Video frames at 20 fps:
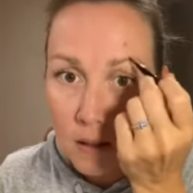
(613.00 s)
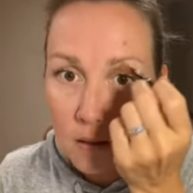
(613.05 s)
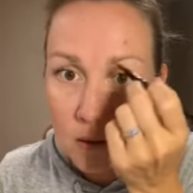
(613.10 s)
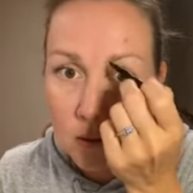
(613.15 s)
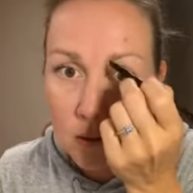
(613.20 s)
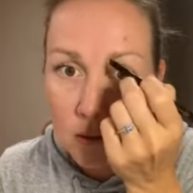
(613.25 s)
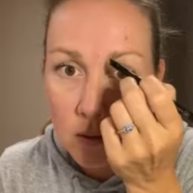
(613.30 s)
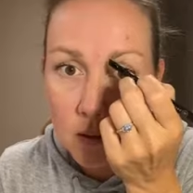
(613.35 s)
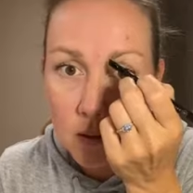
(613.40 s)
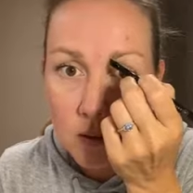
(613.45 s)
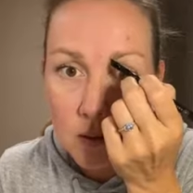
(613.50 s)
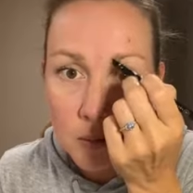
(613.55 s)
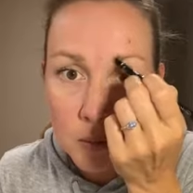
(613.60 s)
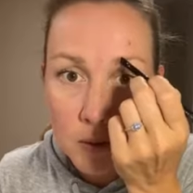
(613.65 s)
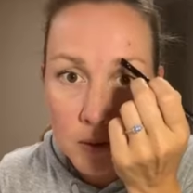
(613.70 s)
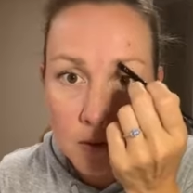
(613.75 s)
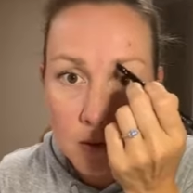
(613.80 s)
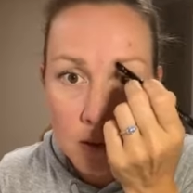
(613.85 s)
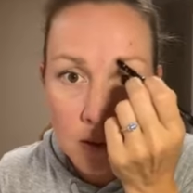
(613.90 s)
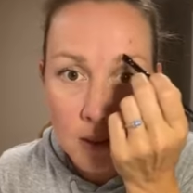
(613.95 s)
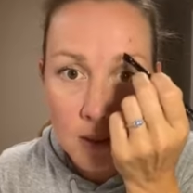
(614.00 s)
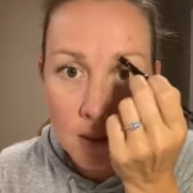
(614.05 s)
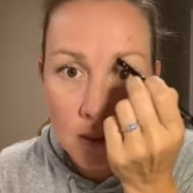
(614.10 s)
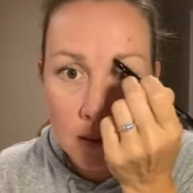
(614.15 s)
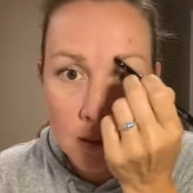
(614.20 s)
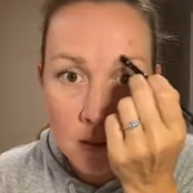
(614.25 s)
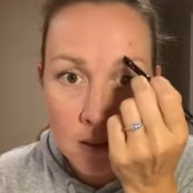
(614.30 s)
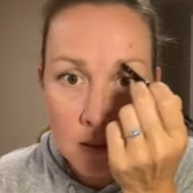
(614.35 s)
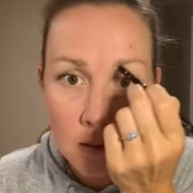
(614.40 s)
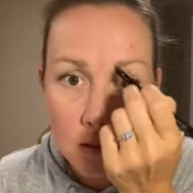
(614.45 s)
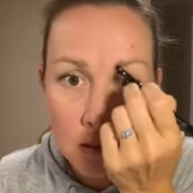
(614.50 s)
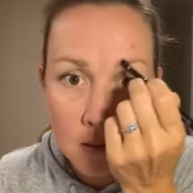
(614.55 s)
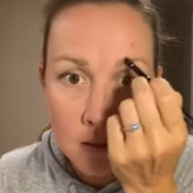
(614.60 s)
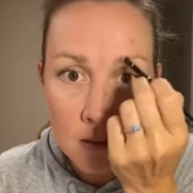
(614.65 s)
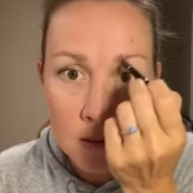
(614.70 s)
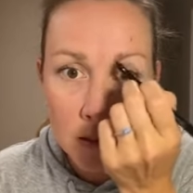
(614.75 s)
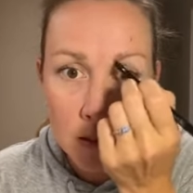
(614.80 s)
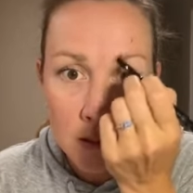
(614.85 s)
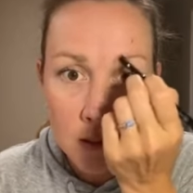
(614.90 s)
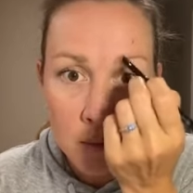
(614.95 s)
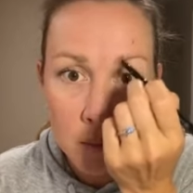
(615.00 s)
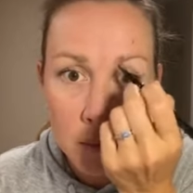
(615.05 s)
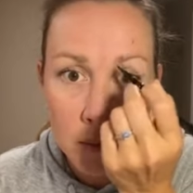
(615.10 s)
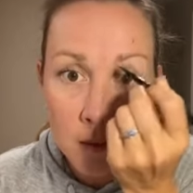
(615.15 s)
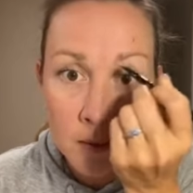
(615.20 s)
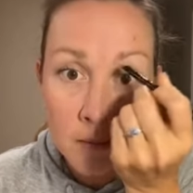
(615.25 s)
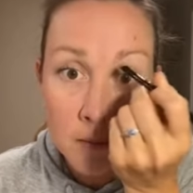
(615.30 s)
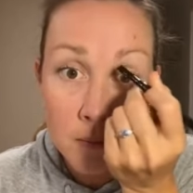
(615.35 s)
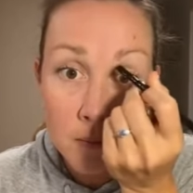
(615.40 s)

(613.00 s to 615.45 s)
oh, this is a bit tricky in the camera.